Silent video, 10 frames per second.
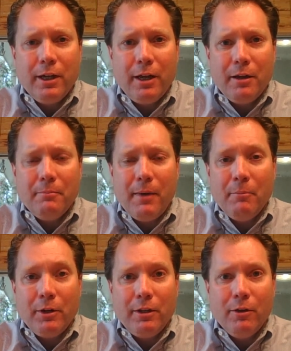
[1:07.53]
I'm
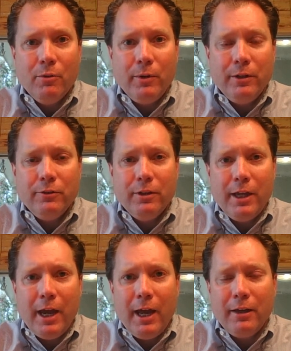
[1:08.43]
going to go into
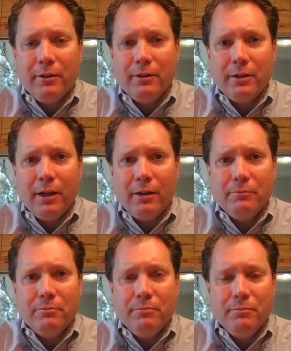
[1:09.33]
the attic
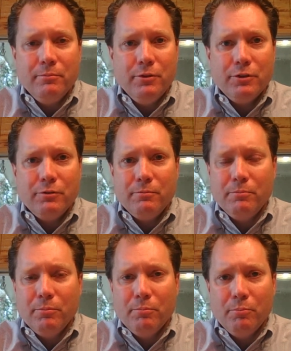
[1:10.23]
just
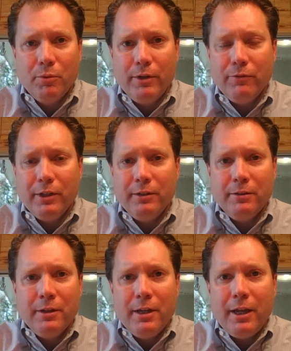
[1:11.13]
briefly
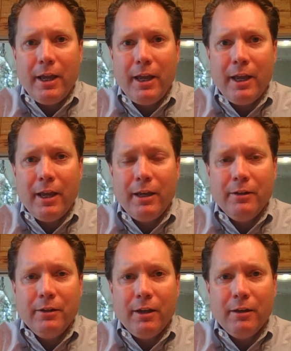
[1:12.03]

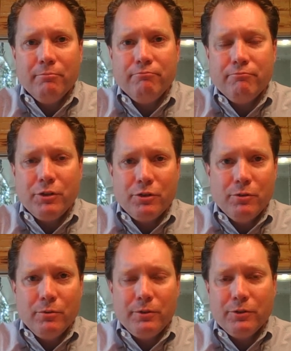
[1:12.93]
and just
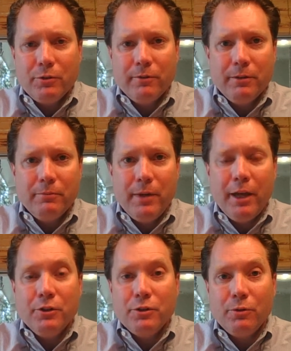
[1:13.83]
do sort of a
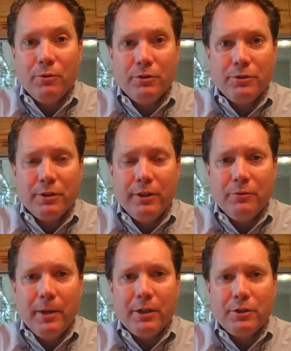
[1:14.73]
head and shoulders
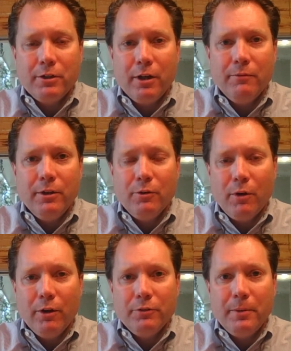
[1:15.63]
inspection of the
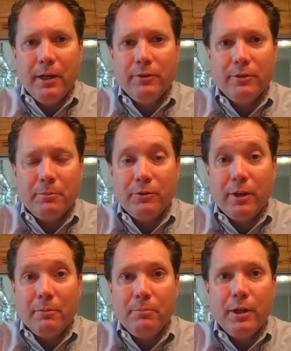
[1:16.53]
crawl space, and we'll
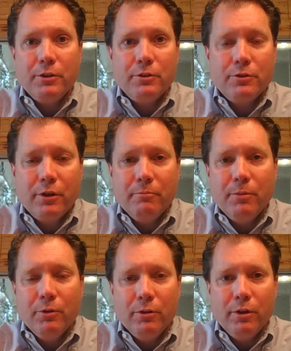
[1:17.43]
take pictures of
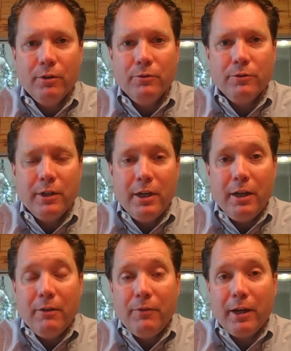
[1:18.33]
both of those.
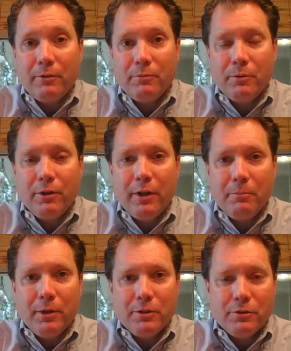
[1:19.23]
In fact, we're going to
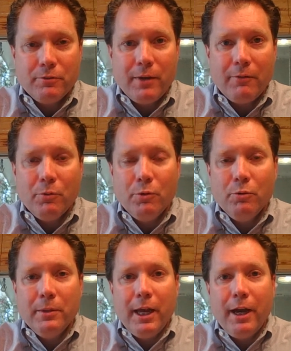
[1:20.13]
take pictures of every
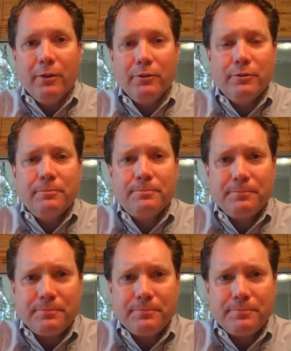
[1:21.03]
room in the house.